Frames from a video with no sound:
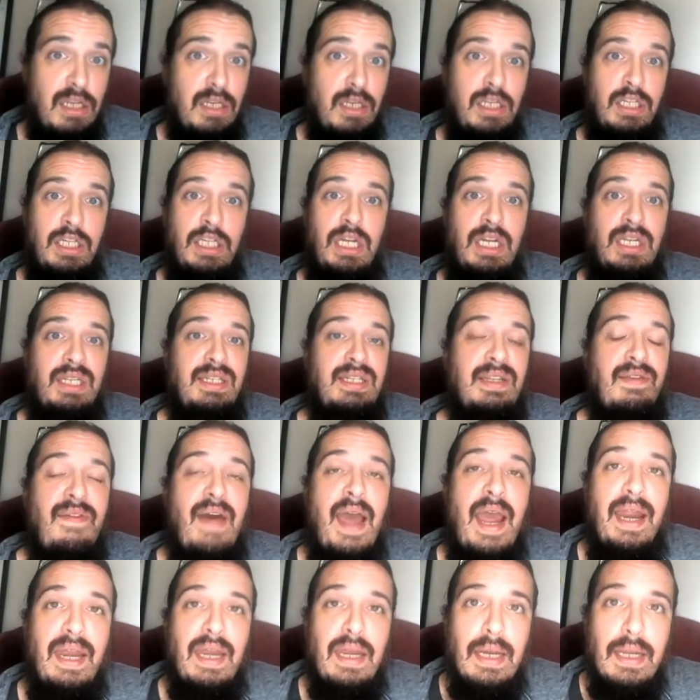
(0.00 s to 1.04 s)

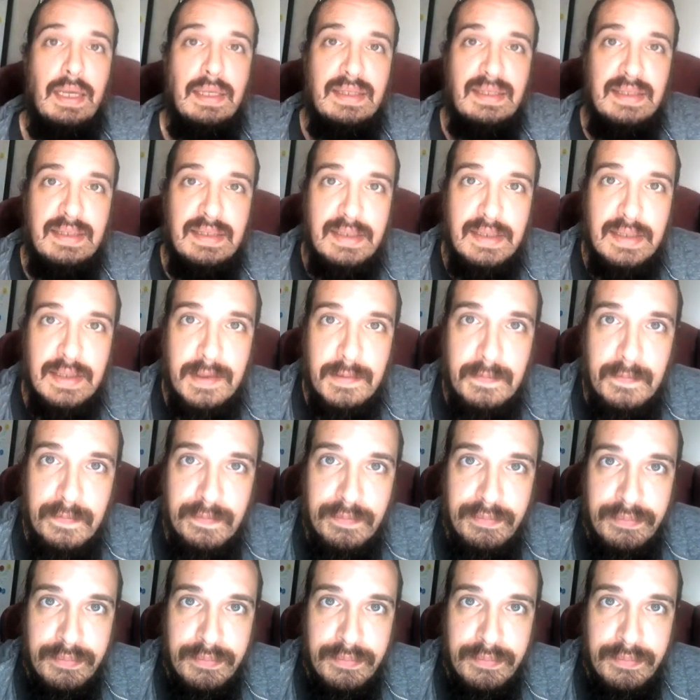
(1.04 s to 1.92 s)
unjustifiedness.